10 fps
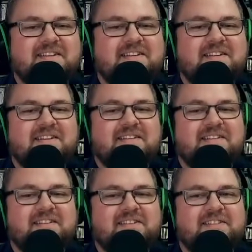
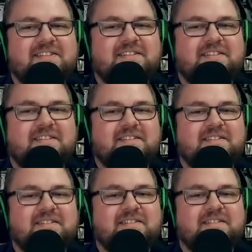
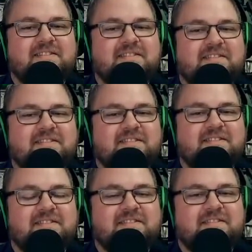
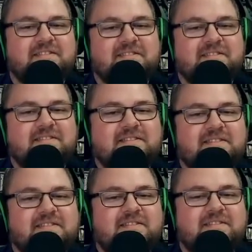
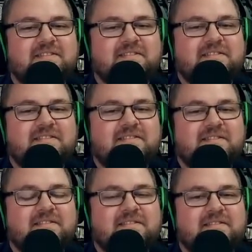
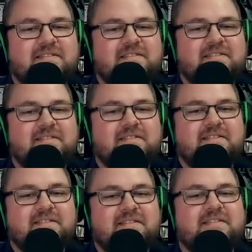
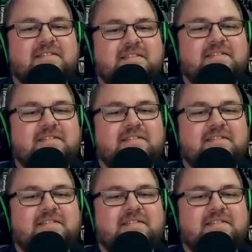This person isn't speaking.